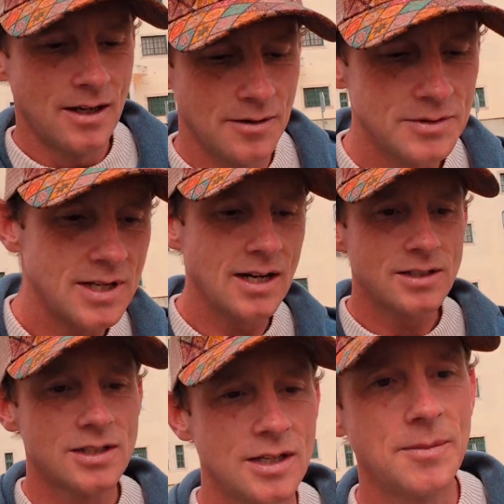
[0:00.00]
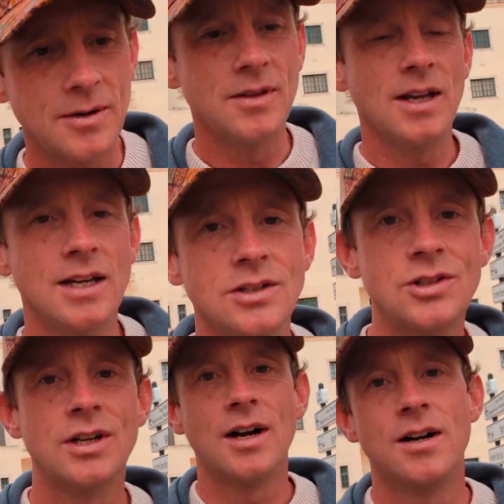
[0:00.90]
it was actually about the
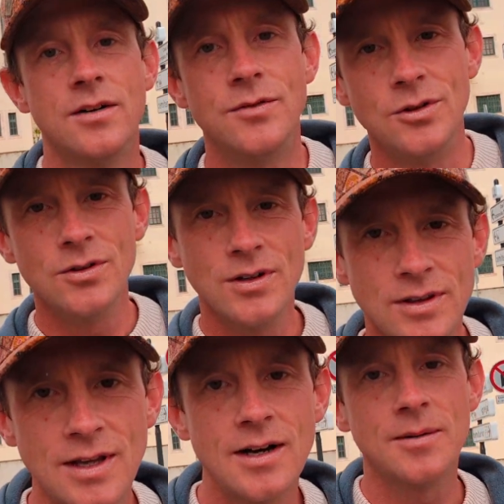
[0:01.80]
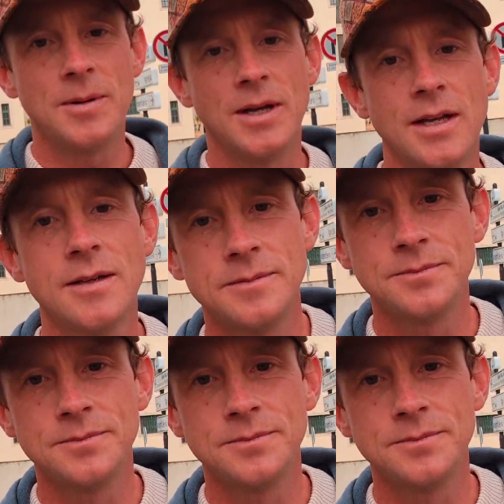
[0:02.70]
ancient art of urine therapy.